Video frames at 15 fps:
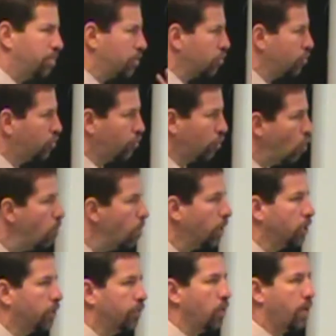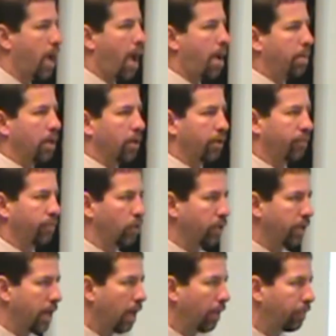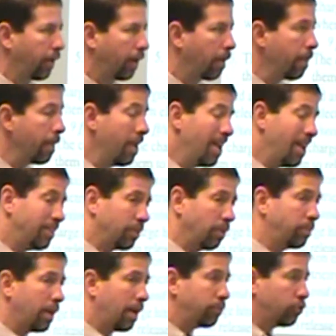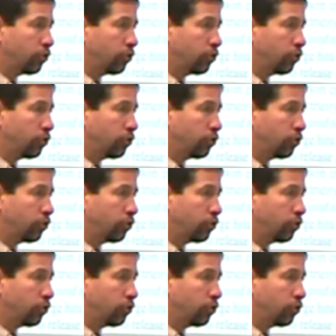but there's so much vocabulary floating out there. And sometimes there's